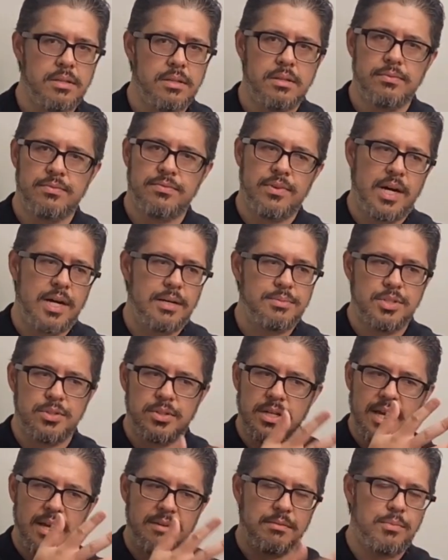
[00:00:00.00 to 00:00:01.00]
The fobs, you
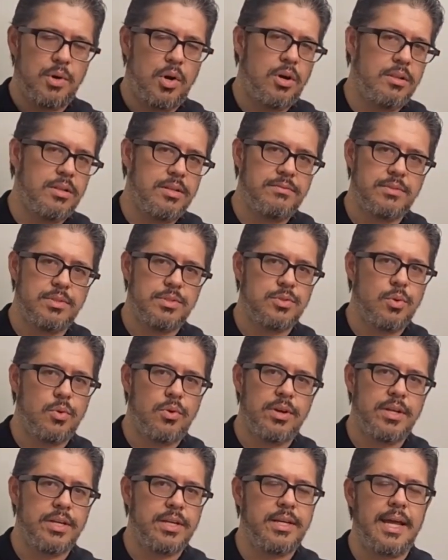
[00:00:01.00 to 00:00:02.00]
can have them all
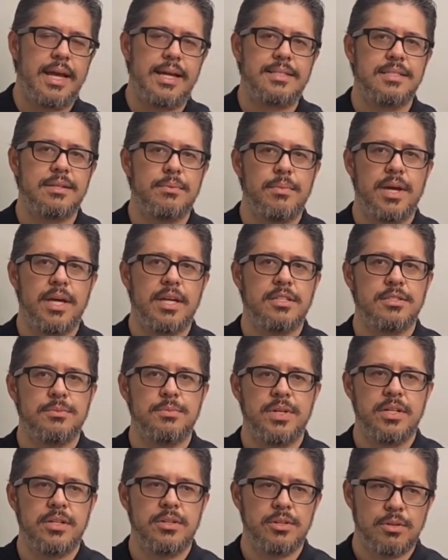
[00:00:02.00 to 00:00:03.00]
inventoried in asset
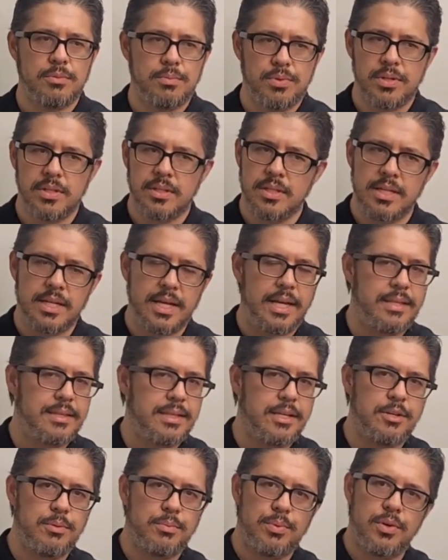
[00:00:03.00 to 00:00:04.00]
management. You could put in the date
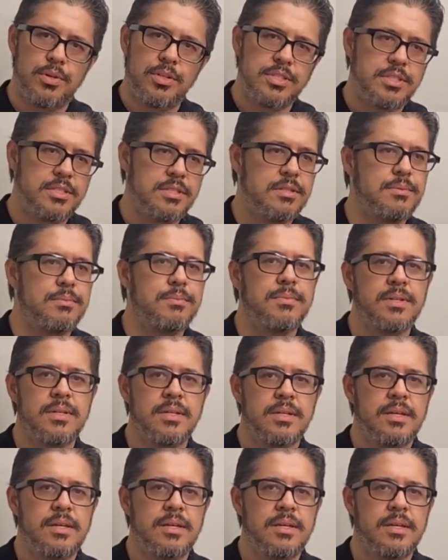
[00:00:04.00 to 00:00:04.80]
that you purchased them,